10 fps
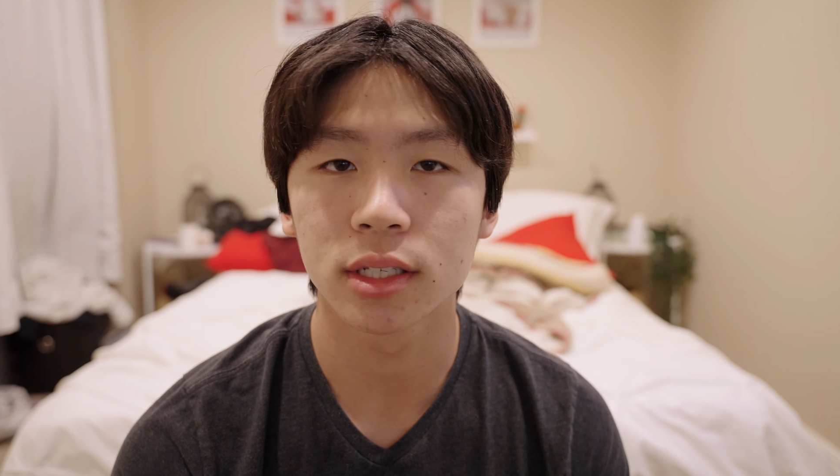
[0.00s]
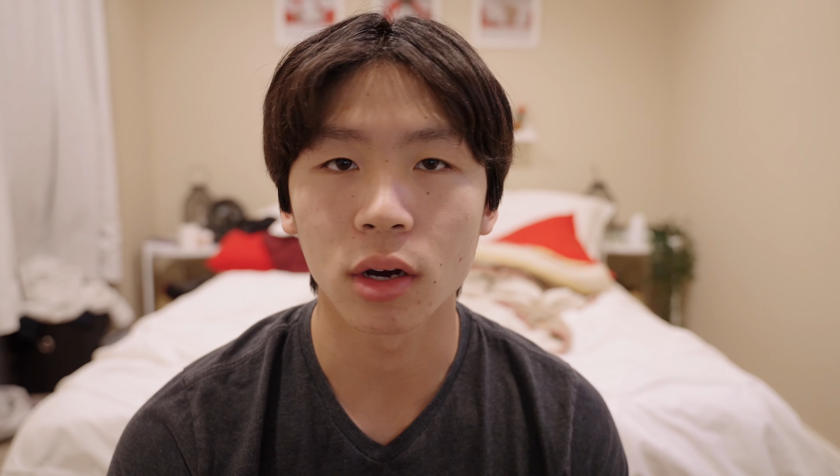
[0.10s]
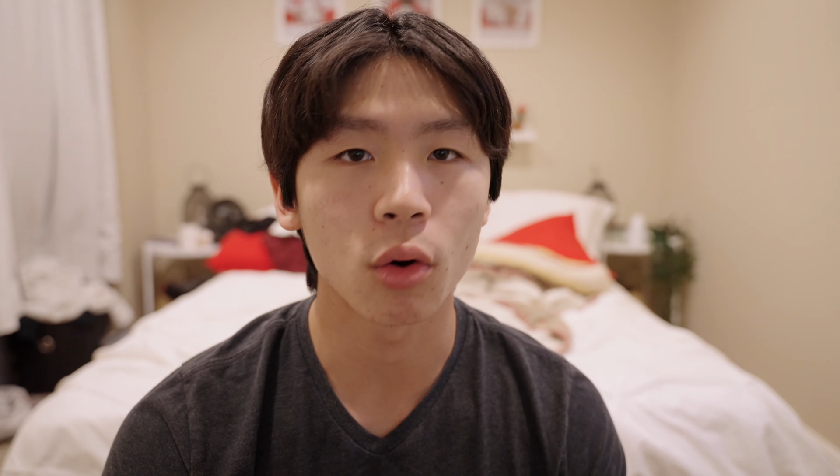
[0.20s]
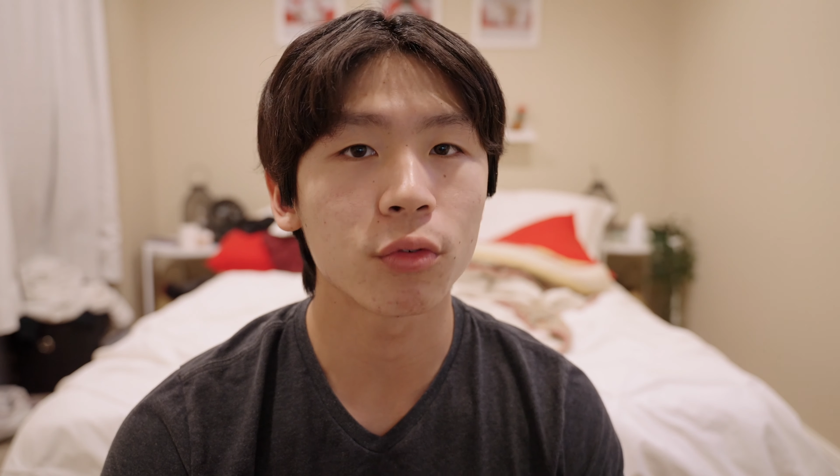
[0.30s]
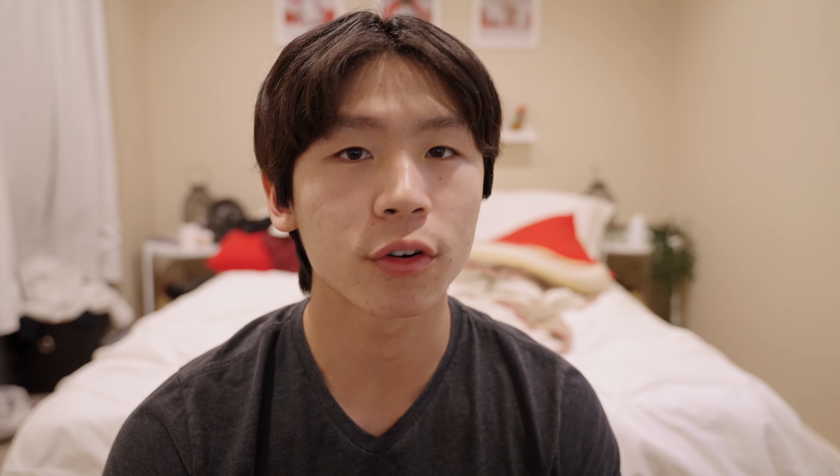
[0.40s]

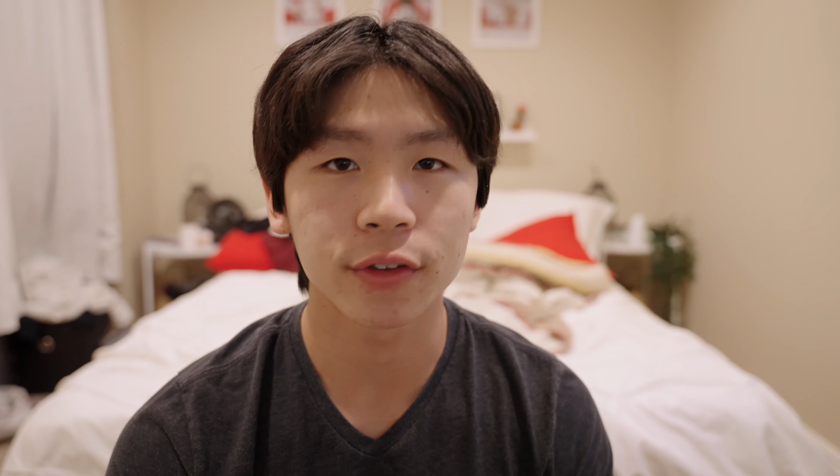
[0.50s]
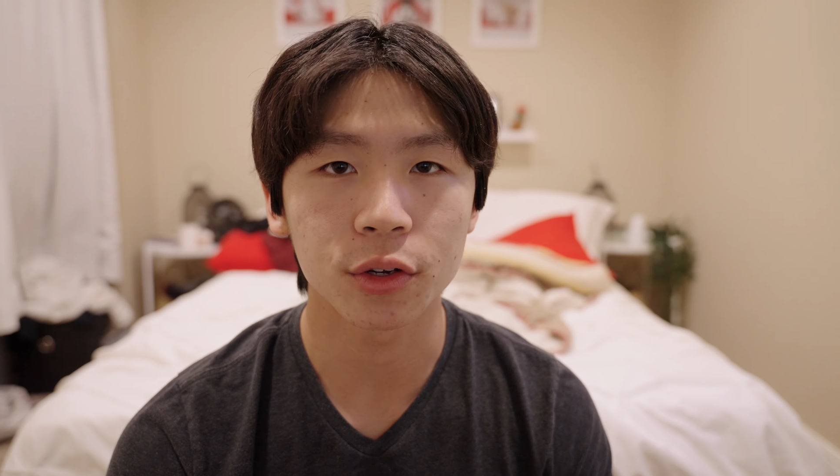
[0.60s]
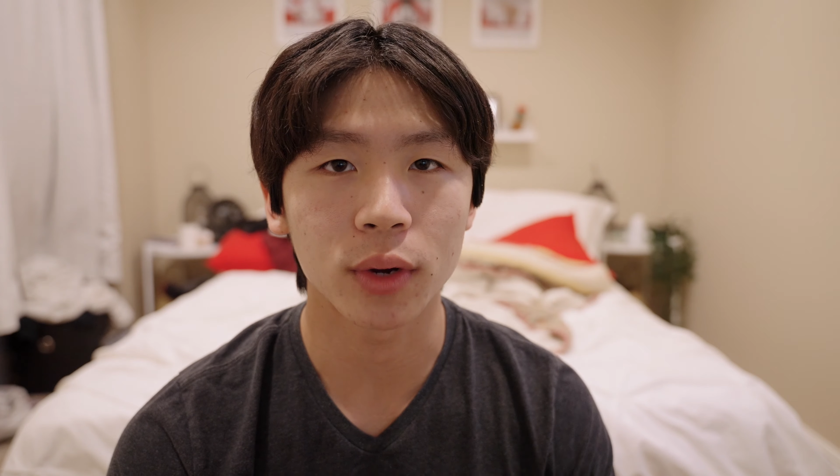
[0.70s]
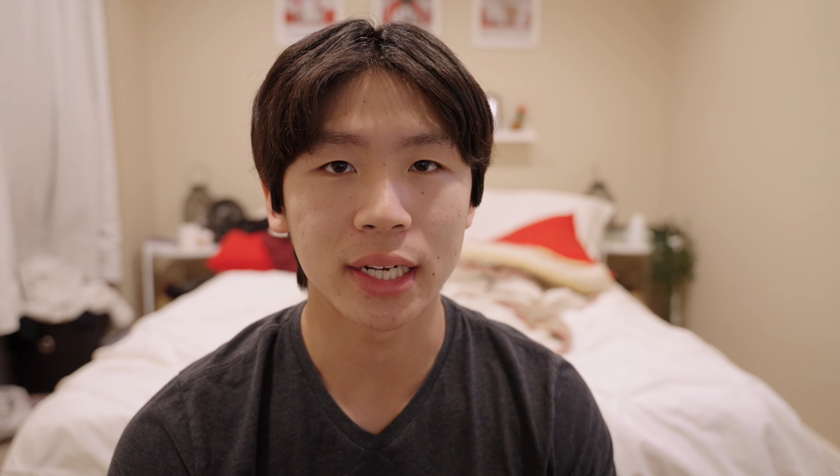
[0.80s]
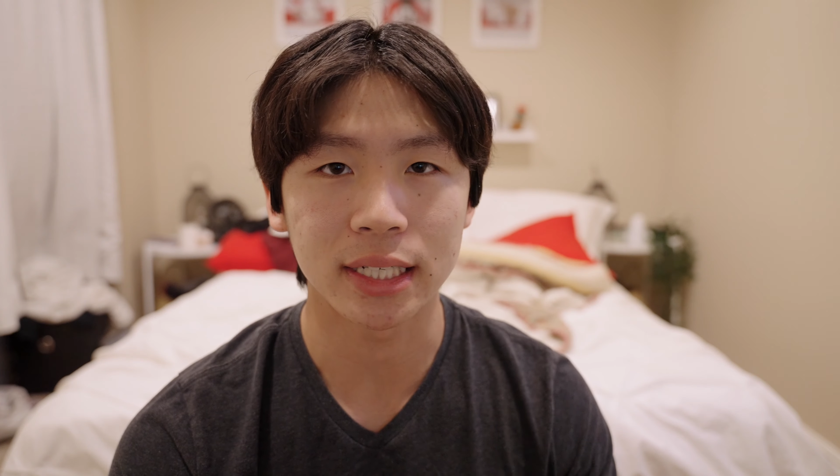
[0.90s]

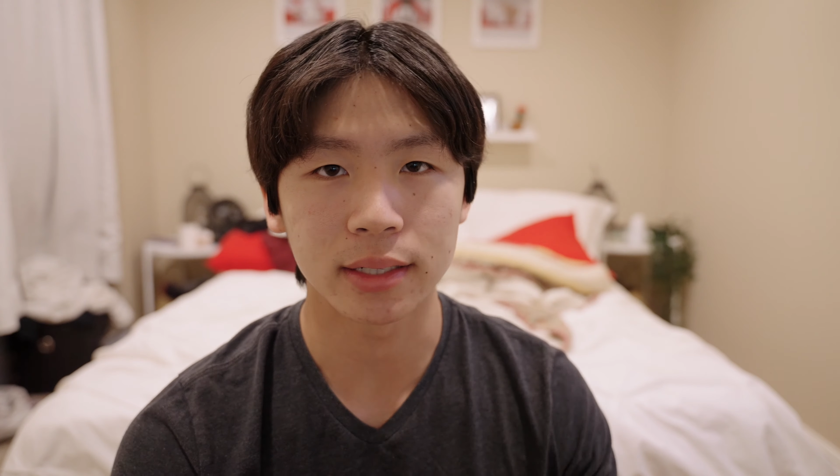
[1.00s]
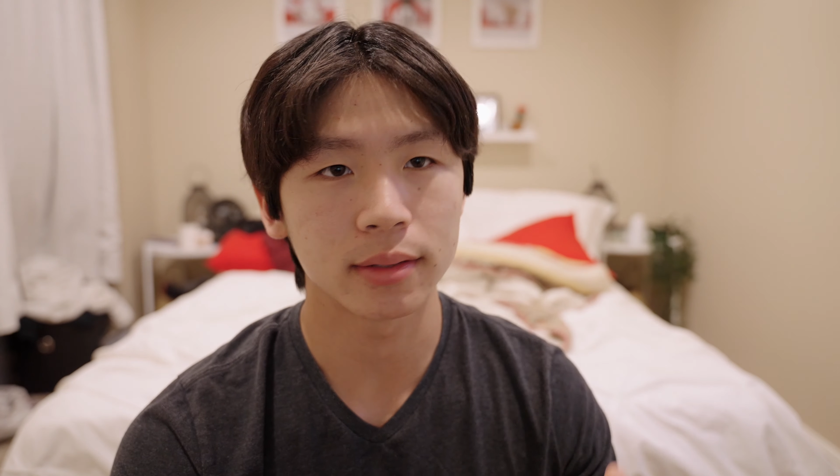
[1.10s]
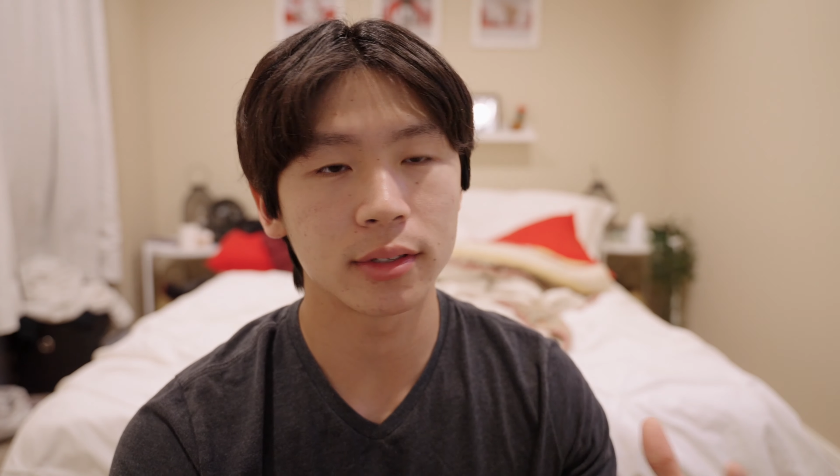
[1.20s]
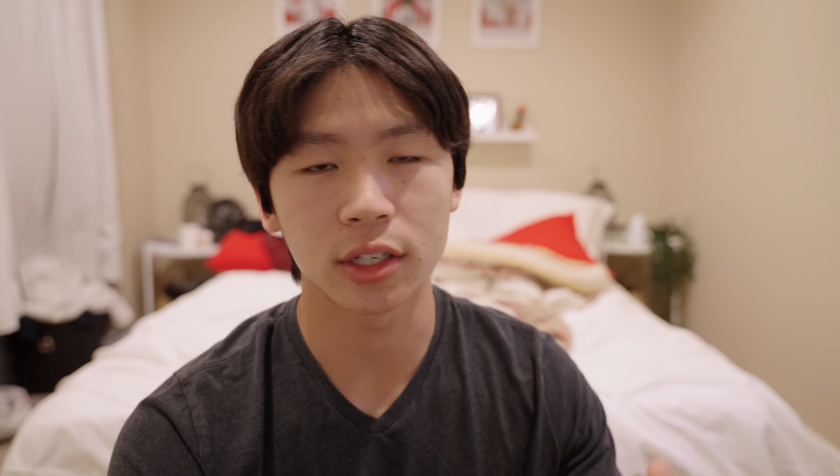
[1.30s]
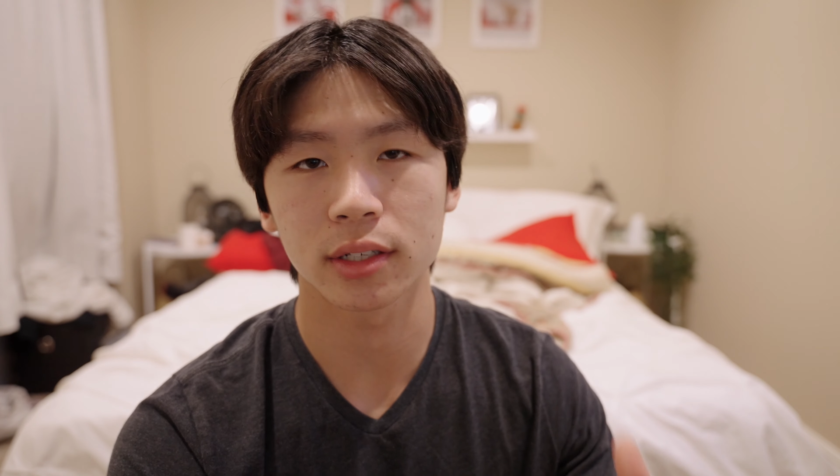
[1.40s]
overview and
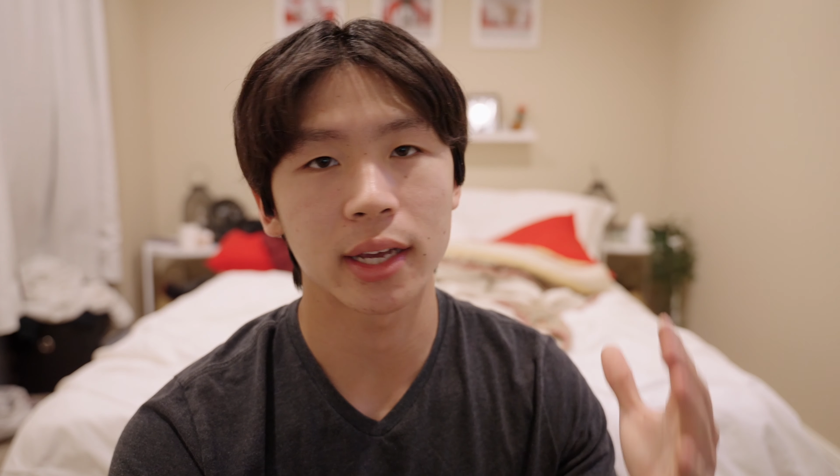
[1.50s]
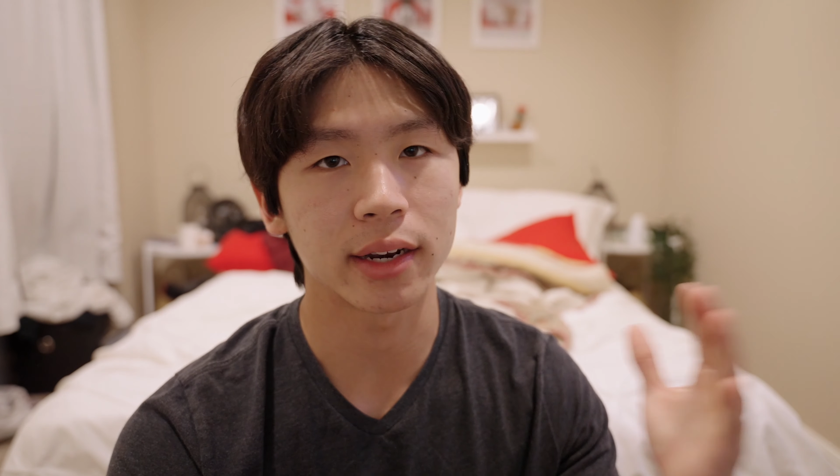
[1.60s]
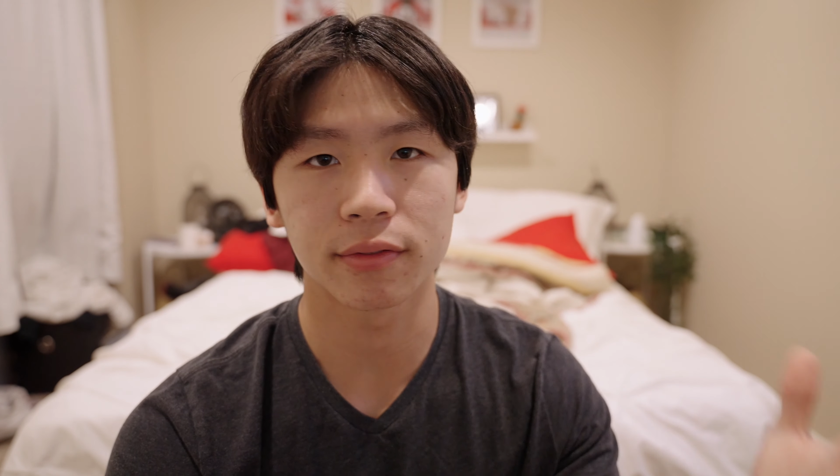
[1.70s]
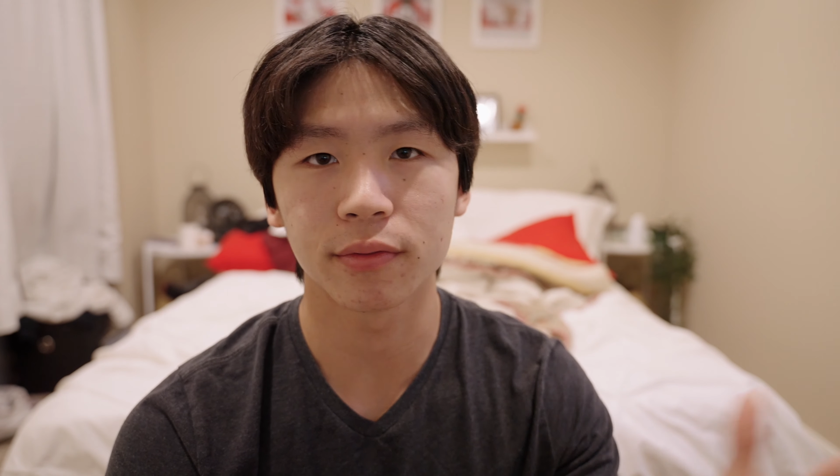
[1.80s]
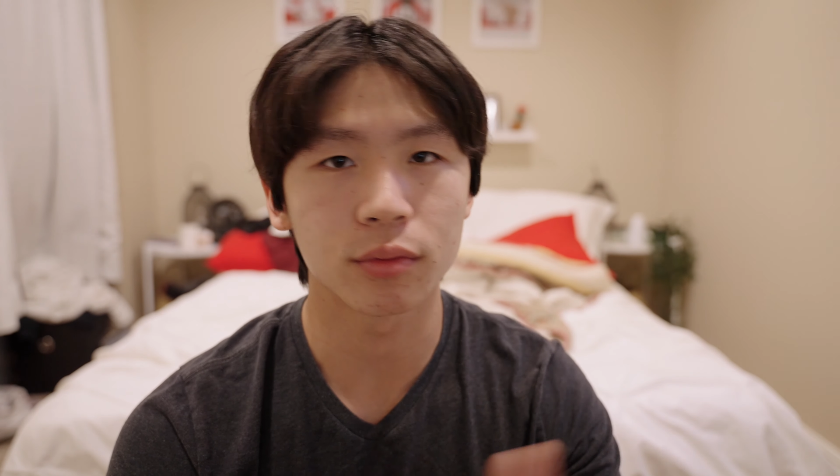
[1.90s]
to just kind
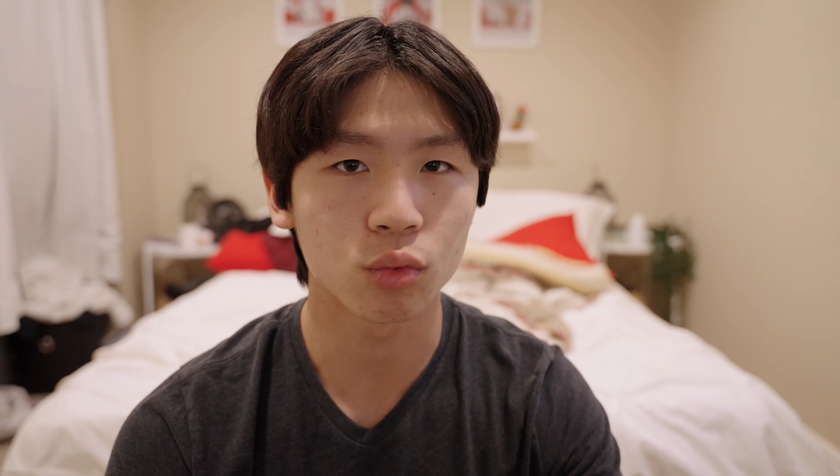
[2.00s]
of